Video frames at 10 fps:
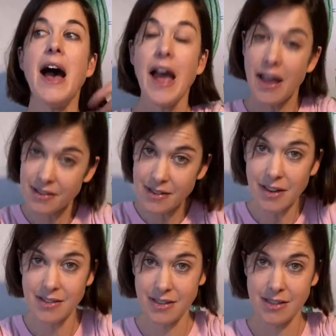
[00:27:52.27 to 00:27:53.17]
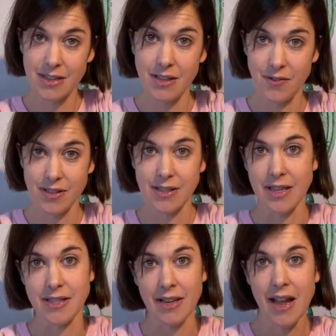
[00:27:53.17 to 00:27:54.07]
and an IGCSE physics
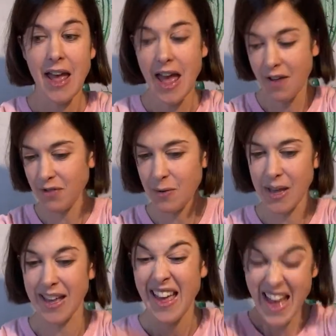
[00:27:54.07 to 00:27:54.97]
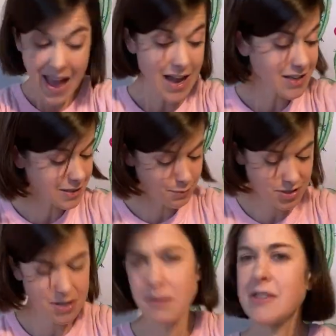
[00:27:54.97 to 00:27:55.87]
lesson every week, and
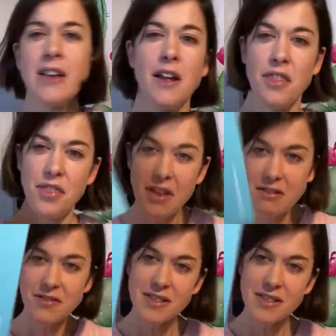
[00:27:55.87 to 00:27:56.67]
produce Bit of